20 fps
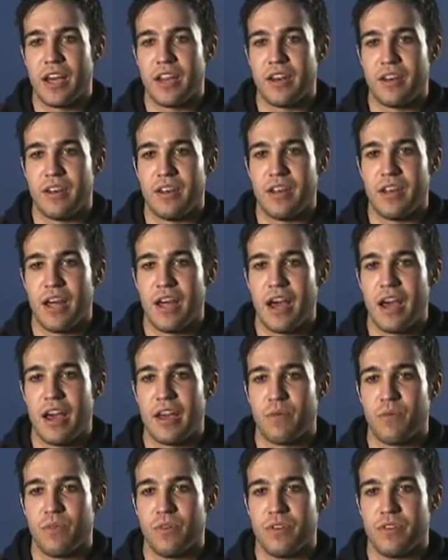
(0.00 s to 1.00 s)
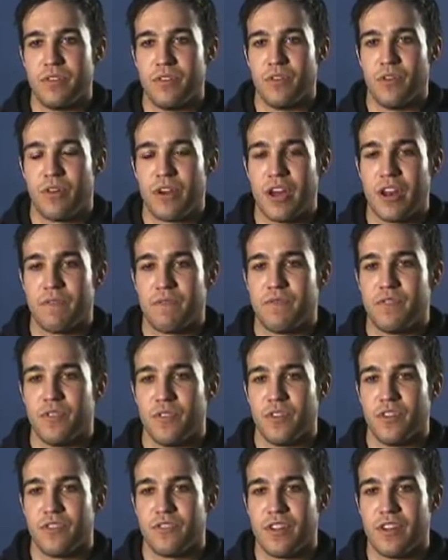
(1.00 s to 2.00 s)
and I would, kind of
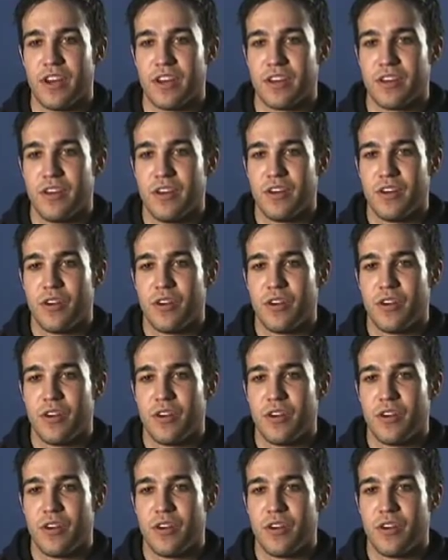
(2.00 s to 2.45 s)
feel this like,